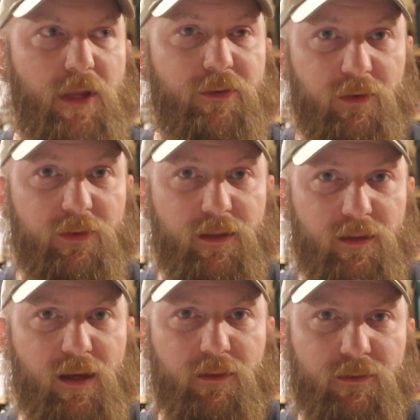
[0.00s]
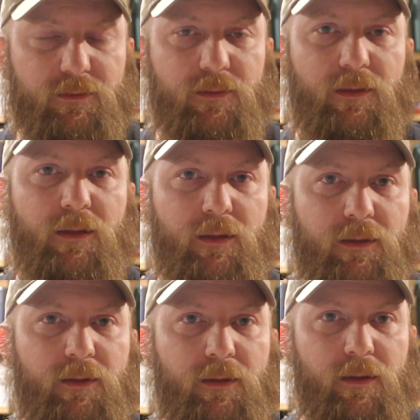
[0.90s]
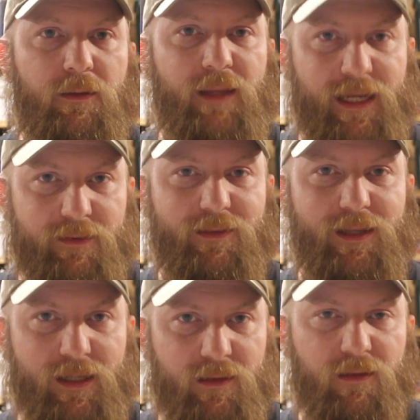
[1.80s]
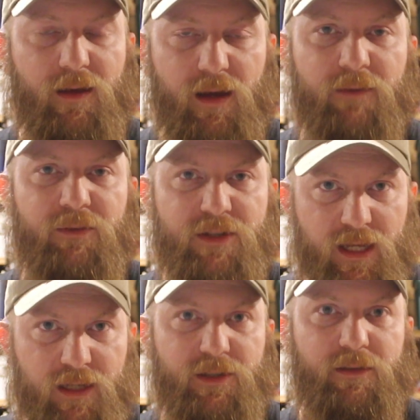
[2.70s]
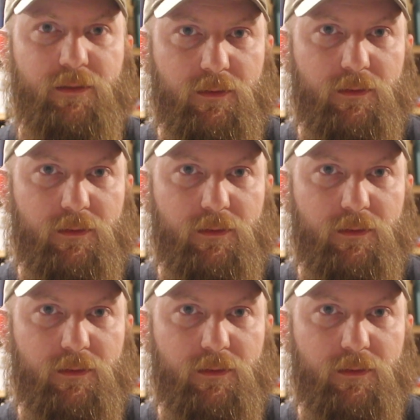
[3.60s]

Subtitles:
She said no. That's the end of the conversation.